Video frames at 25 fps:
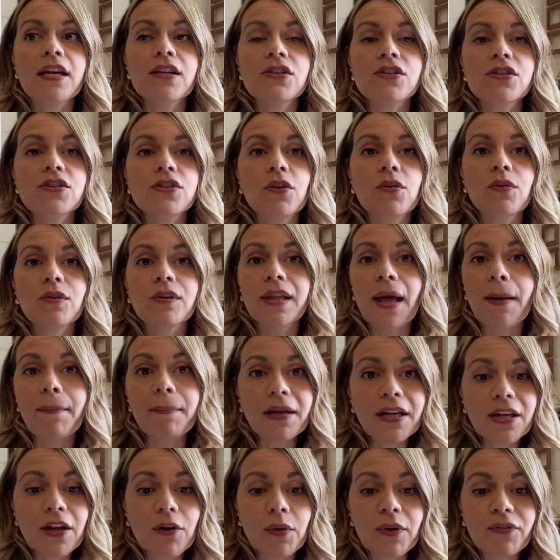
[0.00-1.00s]
so let
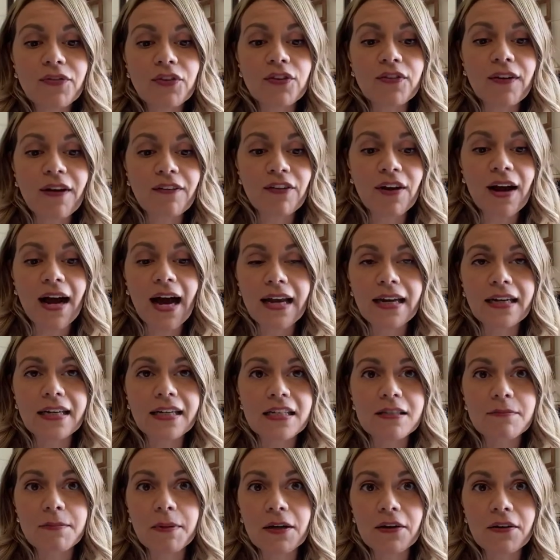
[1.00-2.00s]
me know if you've ever had an
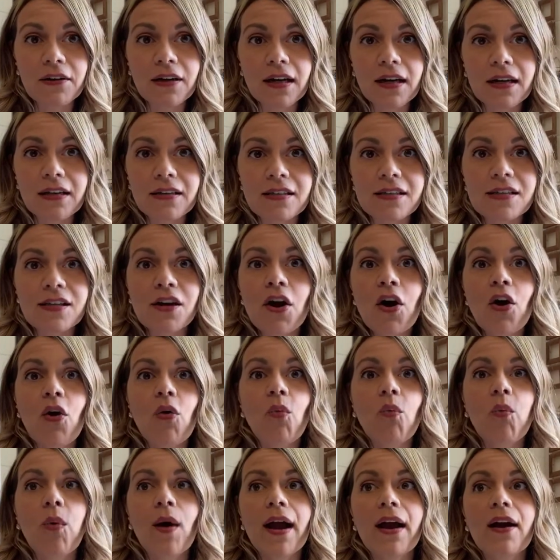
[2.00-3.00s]
experience
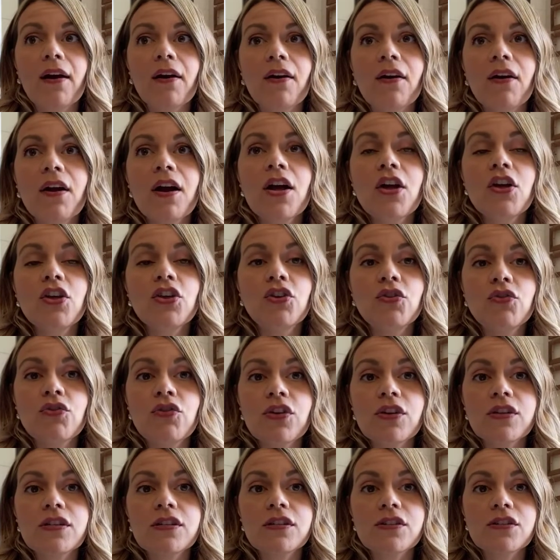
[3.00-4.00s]
where you
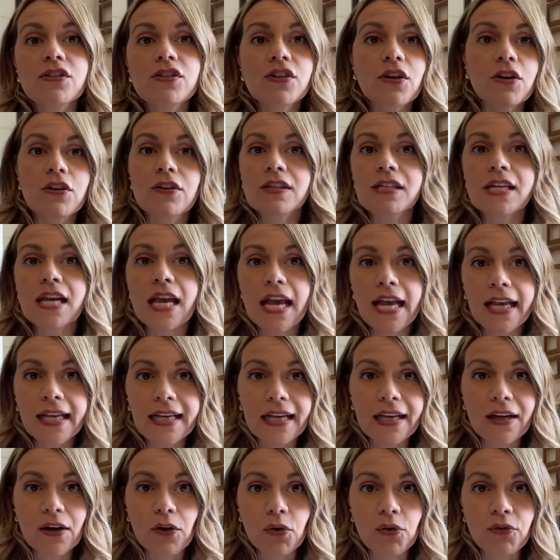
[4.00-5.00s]
just start
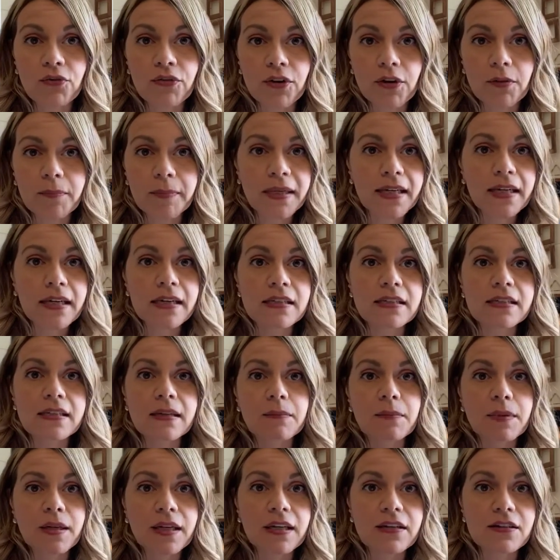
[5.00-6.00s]
taking over because
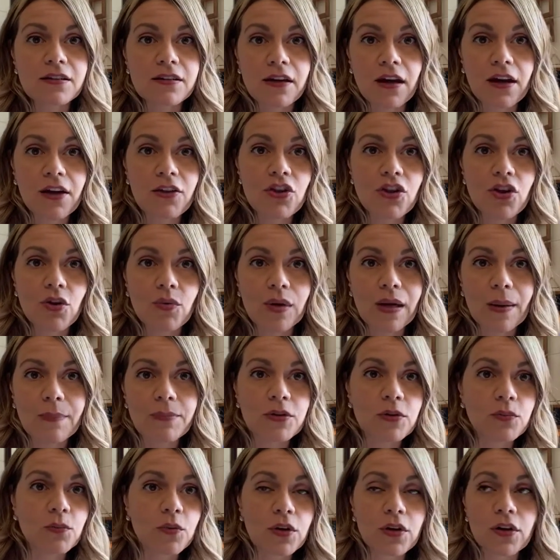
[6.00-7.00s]
somebody is not showing up
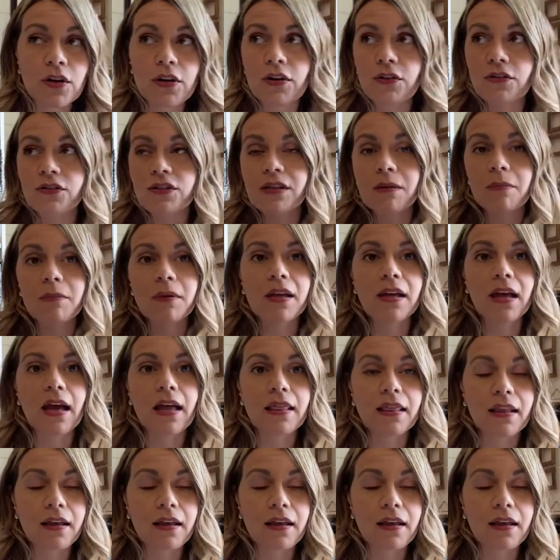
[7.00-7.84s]
to work or somebody